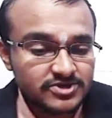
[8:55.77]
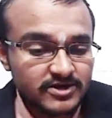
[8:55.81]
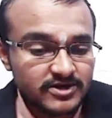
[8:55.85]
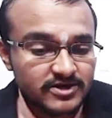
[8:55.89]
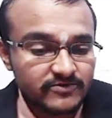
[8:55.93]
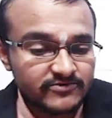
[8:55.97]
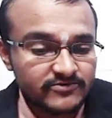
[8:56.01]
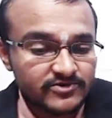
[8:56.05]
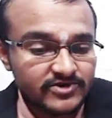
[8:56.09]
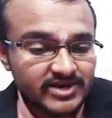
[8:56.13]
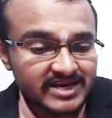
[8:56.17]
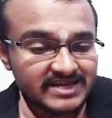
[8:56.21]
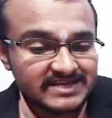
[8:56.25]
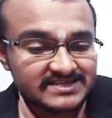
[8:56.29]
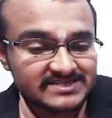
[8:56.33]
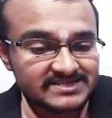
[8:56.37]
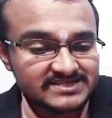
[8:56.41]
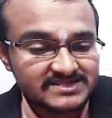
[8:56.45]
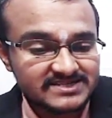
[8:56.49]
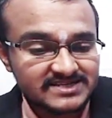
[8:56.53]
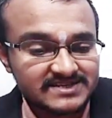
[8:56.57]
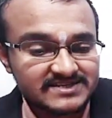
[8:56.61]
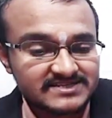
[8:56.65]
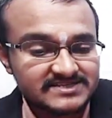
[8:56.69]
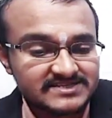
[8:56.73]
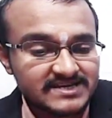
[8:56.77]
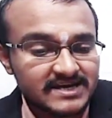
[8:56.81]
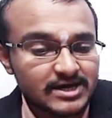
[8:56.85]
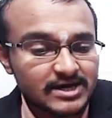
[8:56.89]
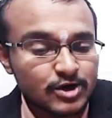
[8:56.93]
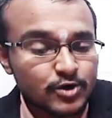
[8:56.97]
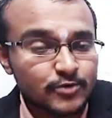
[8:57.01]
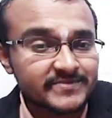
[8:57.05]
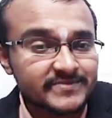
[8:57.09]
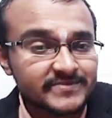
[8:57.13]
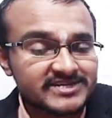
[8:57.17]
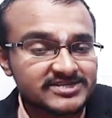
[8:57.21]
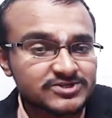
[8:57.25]
So now you can easily
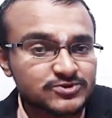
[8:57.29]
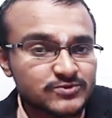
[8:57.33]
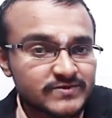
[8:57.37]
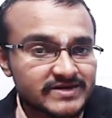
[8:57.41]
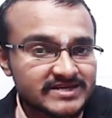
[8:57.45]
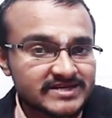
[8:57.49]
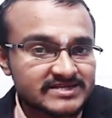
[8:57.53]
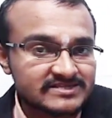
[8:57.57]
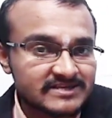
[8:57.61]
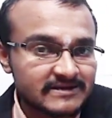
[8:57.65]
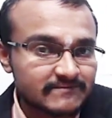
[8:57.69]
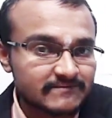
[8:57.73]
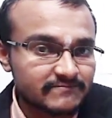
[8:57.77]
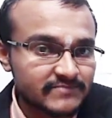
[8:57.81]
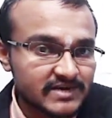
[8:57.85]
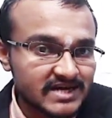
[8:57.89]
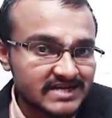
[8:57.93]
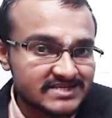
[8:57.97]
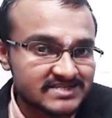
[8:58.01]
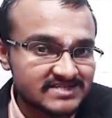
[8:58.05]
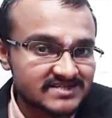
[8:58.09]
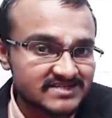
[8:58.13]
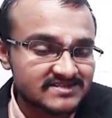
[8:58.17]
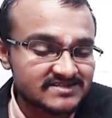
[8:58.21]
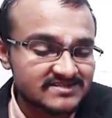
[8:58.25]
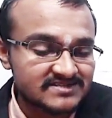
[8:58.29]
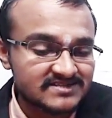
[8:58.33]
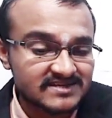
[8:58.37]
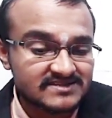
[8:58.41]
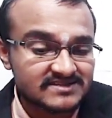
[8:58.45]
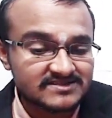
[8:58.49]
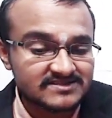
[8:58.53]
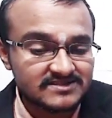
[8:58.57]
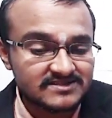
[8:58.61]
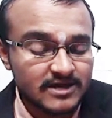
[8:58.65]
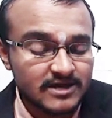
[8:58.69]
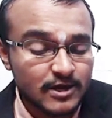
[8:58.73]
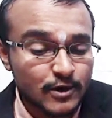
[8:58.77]
say how many students are passed in
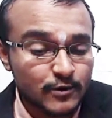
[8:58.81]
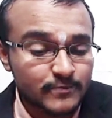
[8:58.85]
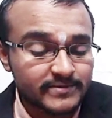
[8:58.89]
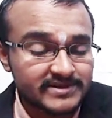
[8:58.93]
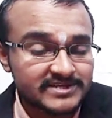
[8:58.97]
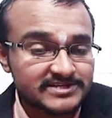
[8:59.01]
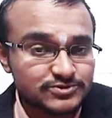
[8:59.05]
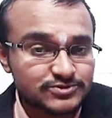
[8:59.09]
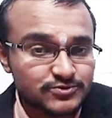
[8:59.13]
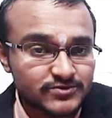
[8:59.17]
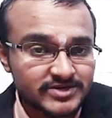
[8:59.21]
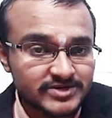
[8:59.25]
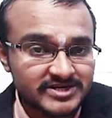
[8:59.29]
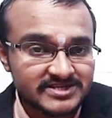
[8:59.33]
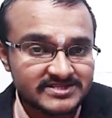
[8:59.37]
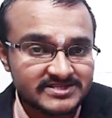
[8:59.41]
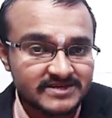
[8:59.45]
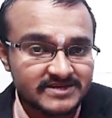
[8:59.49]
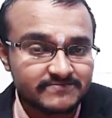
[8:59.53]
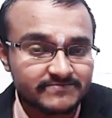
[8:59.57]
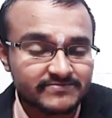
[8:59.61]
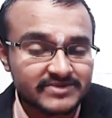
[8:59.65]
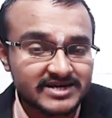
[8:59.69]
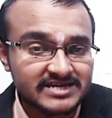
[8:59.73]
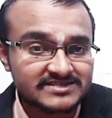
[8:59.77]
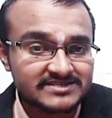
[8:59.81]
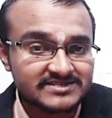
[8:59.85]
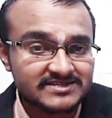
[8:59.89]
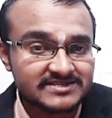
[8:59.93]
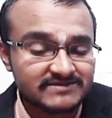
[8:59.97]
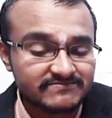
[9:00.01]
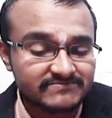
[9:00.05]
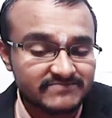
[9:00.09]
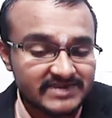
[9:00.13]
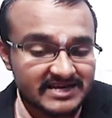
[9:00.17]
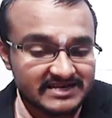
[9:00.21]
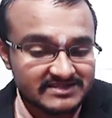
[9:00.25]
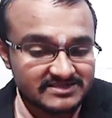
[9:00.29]
science, how many students are
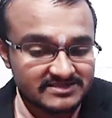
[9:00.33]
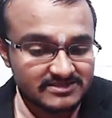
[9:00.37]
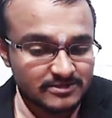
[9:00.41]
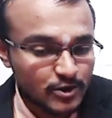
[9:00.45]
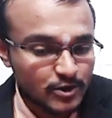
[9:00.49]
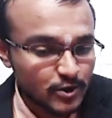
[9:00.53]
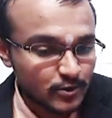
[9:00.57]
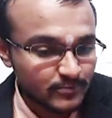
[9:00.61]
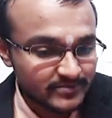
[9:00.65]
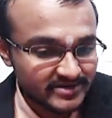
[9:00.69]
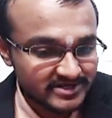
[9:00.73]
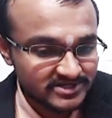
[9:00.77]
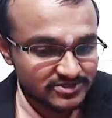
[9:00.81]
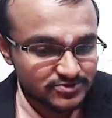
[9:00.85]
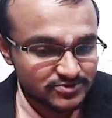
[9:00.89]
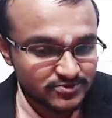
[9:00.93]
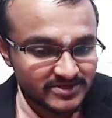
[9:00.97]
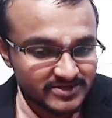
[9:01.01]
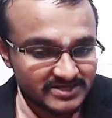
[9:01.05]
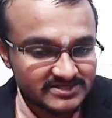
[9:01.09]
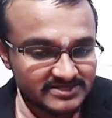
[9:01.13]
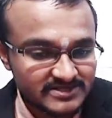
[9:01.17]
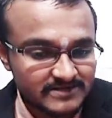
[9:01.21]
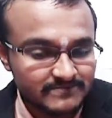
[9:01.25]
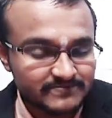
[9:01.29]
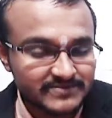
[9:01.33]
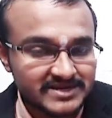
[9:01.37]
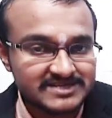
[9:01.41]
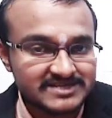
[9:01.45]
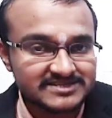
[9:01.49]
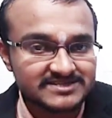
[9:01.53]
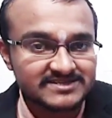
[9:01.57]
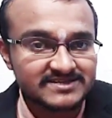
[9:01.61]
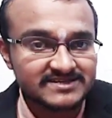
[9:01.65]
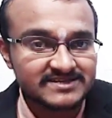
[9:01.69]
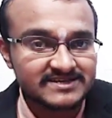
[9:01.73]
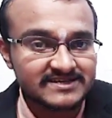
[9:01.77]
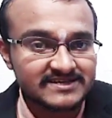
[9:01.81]
passed in maths, how many students are
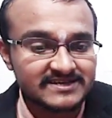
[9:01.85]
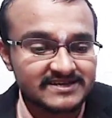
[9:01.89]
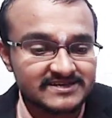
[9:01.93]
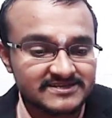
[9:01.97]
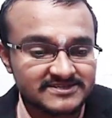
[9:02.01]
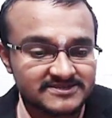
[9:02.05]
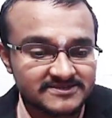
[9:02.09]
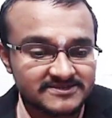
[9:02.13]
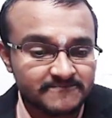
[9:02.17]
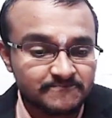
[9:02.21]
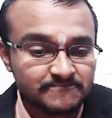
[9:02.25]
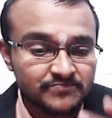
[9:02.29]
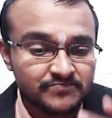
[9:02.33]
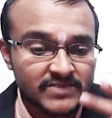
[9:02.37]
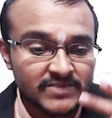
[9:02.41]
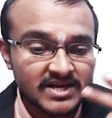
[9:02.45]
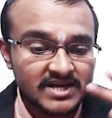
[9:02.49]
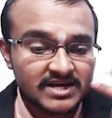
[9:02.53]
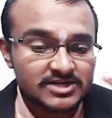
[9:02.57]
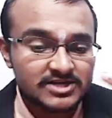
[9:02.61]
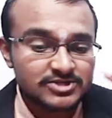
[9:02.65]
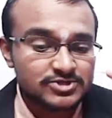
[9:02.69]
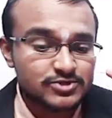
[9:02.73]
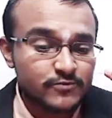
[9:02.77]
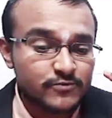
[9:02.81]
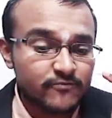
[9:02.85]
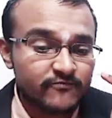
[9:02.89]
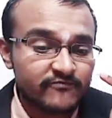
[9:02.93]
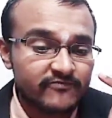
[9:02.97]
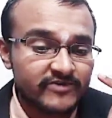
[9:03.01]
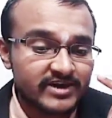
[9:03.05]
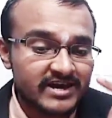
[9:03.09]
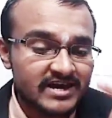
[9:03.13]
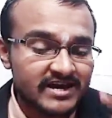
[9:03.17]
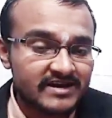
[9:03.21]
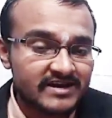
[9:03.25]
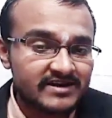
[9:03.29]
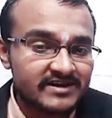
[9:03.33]
passed in English. So
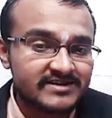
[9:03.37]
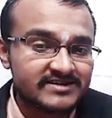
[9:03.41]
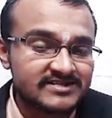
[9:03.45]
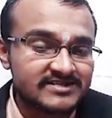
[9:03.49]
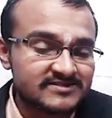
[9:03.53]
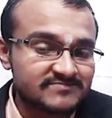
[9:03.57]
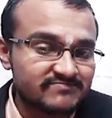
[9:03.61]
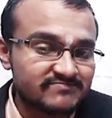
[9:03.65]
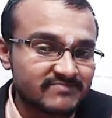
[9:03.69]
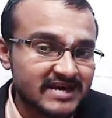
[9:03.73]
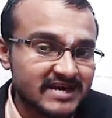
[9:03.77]
where does